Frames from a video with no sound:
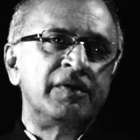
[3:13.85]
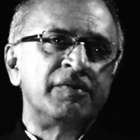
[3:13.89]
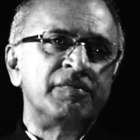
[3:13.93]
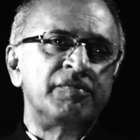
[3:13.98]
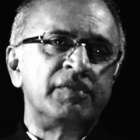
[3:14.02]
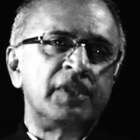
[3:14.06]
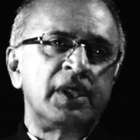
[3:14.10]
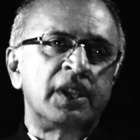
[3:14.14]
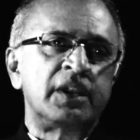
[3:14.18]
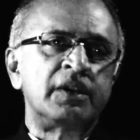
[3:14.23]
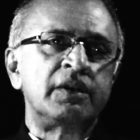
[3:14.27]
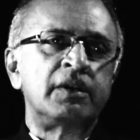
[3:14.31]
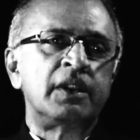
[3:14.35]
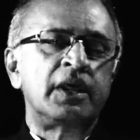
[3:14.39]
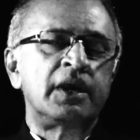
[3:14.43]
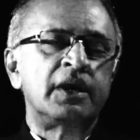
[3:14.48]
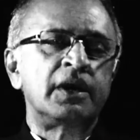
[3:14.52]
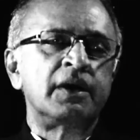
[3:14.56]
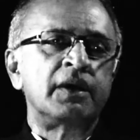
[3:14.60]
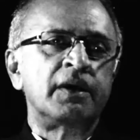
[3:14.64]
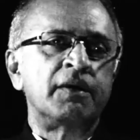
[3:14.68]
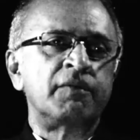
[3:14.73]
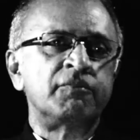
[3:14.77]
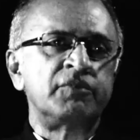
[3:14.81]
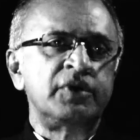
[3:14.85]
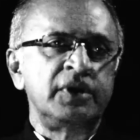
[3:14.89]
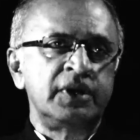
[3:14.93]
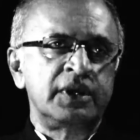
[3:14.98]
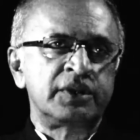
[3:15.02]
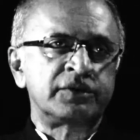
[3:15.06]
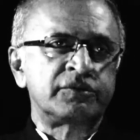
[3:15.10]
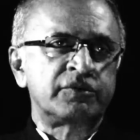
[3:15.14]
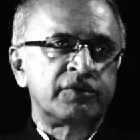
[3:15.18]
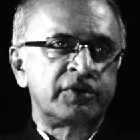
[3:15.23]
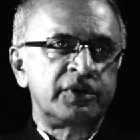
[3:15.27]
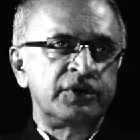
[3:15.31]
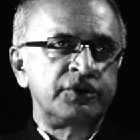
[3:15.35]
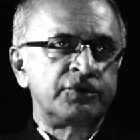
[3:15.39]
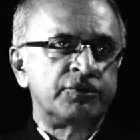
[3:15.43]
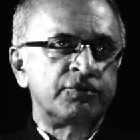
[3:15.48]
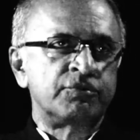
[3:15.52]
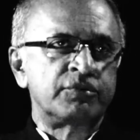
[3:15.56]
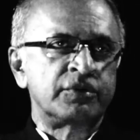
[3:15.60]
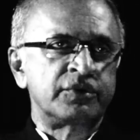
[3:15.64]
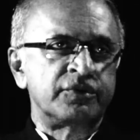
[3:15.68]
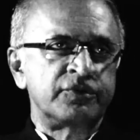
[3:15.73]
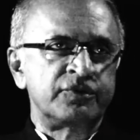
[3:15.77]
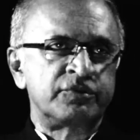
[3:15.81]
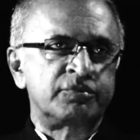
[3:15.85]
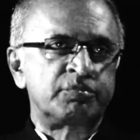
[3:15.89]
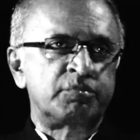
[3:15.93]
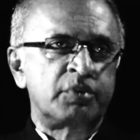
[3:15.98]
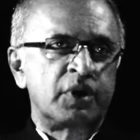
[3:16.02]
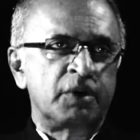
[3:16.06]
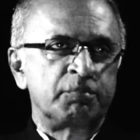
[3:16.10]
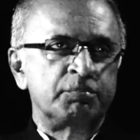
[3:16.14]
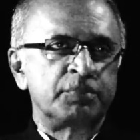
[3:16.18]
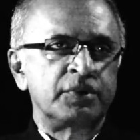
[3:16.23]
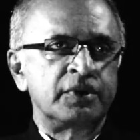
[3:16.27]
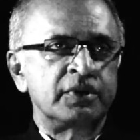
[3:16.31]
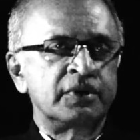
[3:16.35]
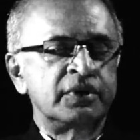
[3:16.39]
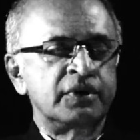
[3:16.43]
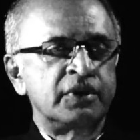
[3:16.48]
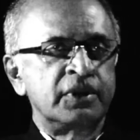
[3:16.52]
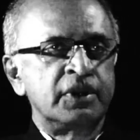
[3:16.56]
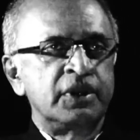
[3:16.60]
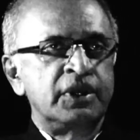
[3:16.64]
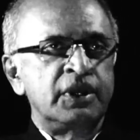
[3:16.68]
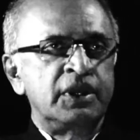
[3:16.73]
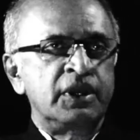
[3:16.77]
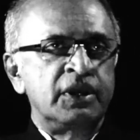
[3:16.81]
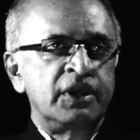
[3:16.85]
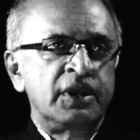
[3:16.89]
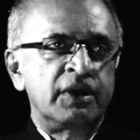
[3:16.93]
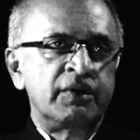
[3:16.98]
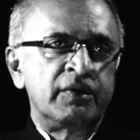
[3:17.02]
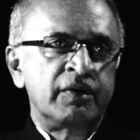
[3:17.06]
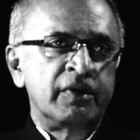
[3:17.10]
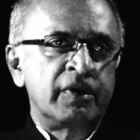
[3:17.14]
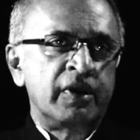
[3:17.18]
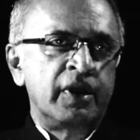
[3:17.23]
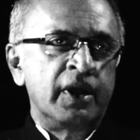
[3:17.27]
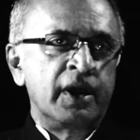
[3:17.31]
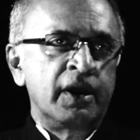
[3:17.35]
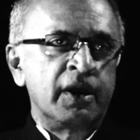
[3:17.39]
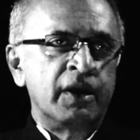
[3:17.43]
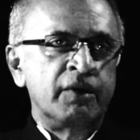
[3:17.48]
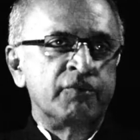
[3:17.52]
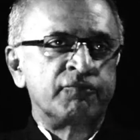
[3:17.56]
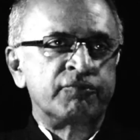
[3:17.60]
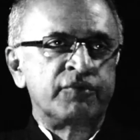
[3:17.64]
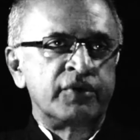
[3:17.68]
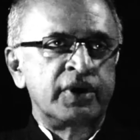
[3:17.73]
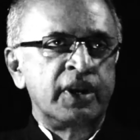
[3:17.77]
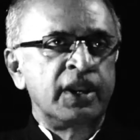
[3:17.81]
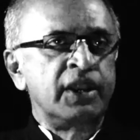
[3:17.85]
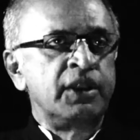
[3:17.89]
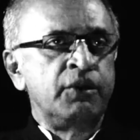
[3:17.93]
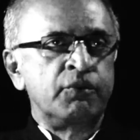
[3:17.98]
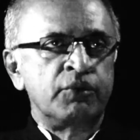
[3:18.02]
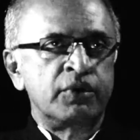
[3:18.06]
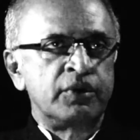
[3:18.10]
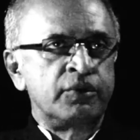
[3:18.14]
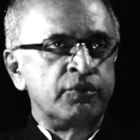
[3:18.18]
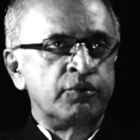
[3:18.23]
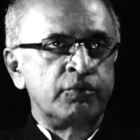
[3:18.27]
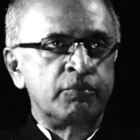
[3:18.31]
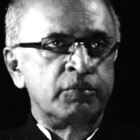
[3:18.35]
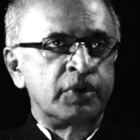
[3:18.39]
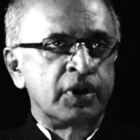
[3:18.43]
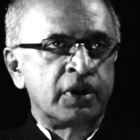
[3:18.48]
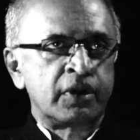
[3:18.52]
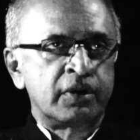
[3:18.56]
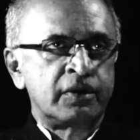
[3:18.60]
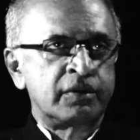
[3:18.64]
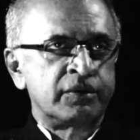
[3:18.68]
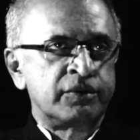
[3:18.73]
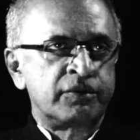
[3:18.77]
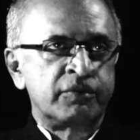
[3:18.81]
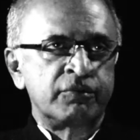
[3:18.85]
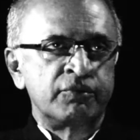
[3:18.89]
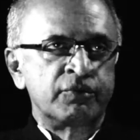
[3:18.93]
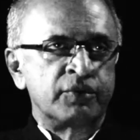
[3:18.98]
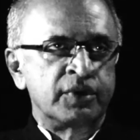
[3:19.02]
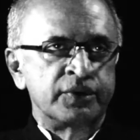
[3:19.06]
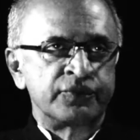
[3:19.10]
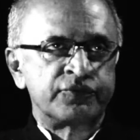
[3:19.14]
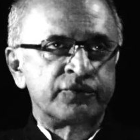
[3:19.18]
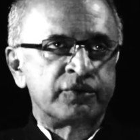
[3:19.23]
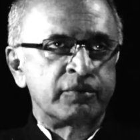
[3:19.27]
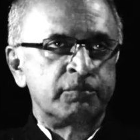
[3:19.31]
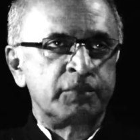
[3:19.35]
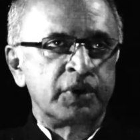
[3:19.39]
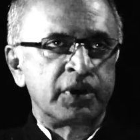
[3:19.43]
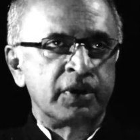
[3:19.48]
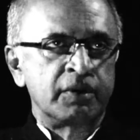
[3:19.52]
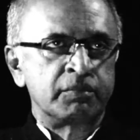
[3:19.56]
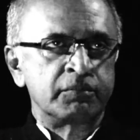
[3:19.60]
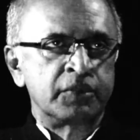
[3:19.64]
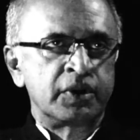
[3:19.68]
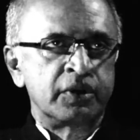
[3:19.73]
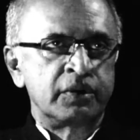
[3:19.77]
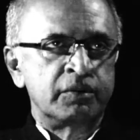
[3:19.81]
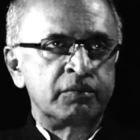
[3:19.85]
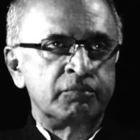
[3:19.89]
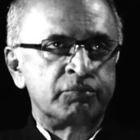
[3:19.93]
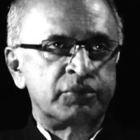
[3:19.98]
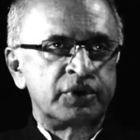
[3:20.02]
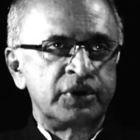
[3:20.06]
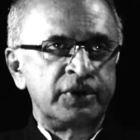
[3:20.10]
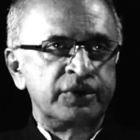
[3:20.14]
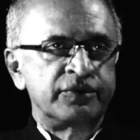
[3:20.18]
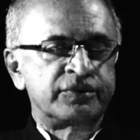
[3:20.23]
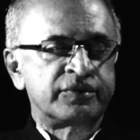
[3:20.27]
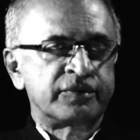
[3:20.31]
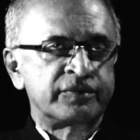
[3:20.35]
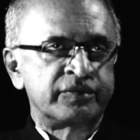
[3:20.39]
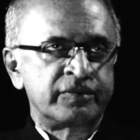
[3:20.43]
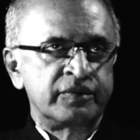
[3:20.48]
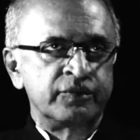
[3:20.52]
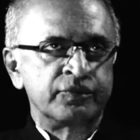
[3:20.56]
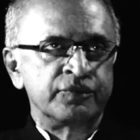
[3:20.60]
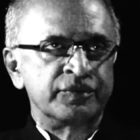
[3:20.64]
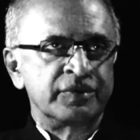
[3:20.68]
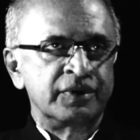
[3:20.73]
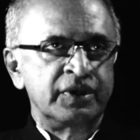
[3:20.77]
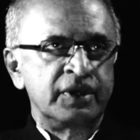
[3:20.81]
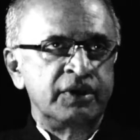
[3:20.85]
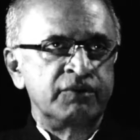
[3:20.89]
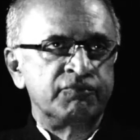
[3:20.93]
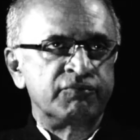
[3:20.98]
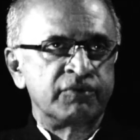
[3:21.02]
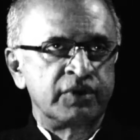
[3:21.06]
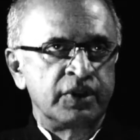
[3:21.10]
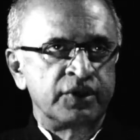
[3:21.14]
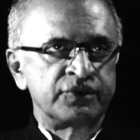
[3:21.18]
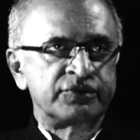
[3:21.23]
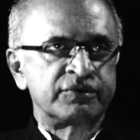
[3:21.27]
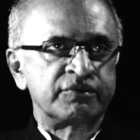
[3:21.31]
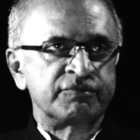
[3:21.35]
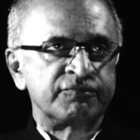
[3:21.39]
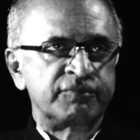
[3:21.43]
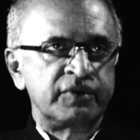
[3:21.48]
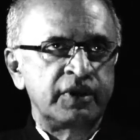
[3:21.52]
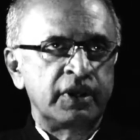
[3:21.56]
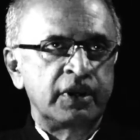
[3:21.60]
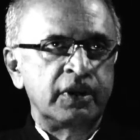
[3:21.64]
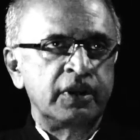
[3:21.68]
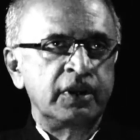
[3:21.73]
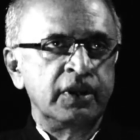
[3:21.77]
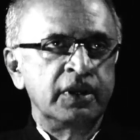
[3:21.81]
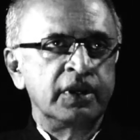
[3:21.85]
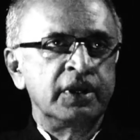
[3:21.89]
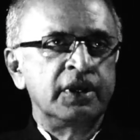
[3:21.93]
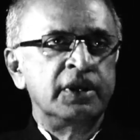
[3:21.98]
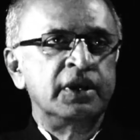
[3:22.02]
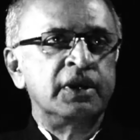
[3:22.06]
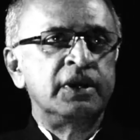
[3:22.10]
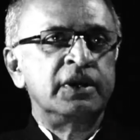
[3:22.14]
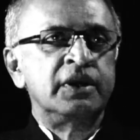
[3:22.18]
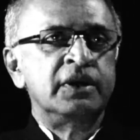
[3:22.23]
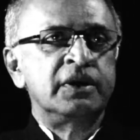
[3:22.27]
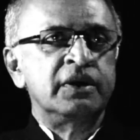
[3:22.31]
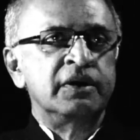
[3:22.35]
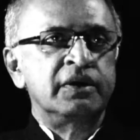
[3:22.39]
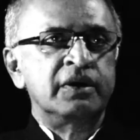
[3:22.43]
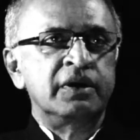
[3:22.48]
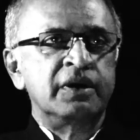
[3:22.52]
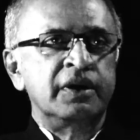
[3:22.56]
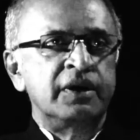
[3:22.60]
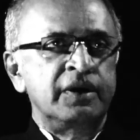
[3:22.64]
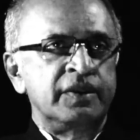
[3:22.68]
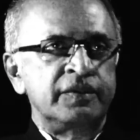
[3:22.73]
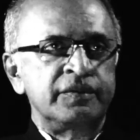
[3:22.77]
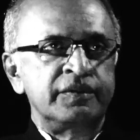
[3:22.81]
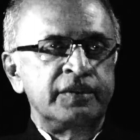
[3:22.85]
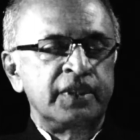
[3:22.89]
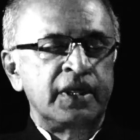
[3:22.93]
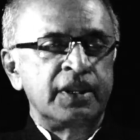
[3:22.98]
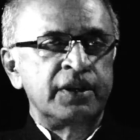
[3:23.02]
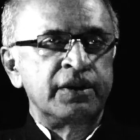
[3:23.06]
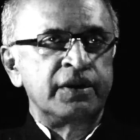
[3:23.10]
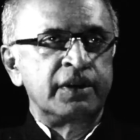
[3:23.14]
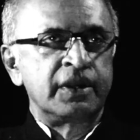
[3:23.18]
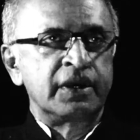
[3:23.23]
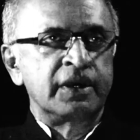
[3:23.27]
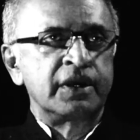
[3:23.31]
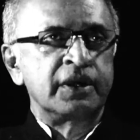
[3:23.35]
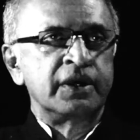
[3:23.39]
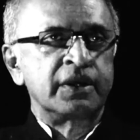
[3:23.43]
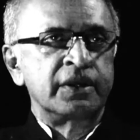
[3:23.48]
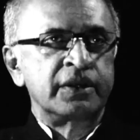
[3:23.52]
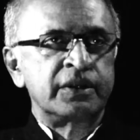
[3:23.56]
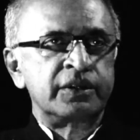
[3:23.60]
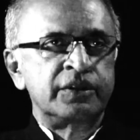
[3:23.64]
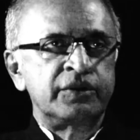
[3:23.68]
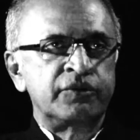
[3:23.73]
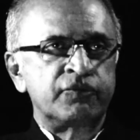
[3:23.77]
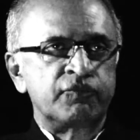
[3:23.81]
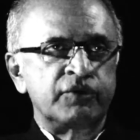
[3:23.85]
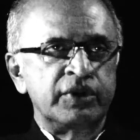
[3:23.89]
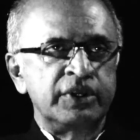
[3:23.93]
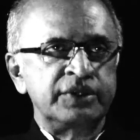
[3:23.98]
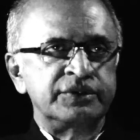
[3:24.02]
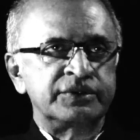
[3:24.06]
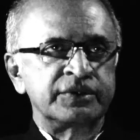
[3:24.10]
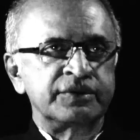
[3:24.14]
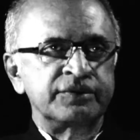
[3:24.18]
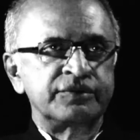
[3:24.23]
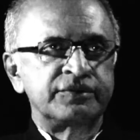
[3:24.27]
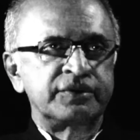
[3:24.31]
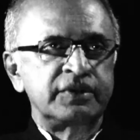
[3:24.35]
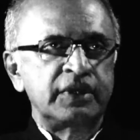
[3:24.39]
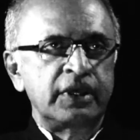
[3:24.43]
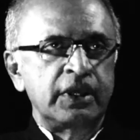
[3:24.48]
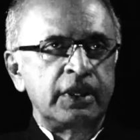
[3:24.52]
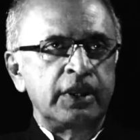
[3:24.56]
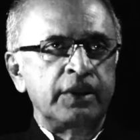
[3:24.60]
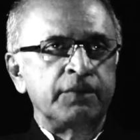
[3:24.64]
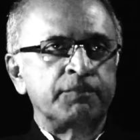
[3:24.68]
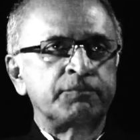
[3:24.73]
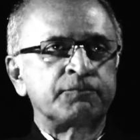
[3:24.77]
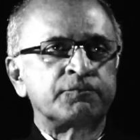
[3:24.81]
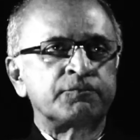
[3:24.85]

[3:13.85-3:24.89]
Then we enter into what is proper for anyone who wants to become a priest. So the philosophy, and then regency.